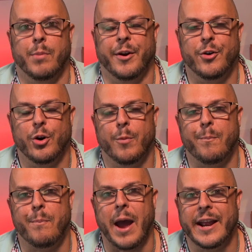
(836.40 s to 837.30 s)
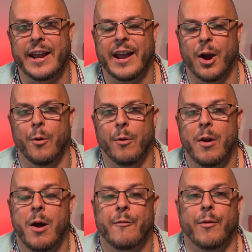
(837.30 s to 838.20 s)
But if you're backing out
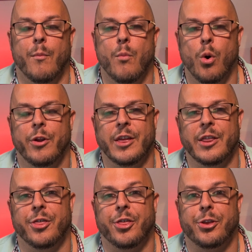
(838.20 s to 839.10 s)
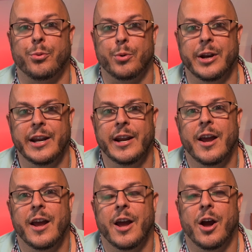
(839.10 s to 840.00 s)
from more than 3
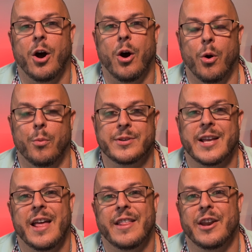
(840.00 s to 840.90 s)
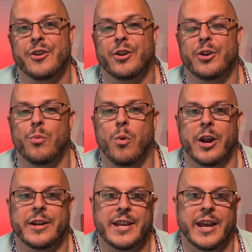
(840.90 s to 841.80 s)
homes, then you're going to
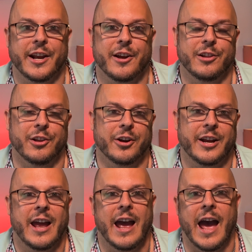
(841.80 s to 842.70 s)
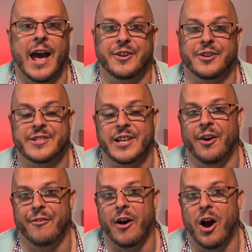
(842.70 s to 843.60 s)
want to take a look at yourself.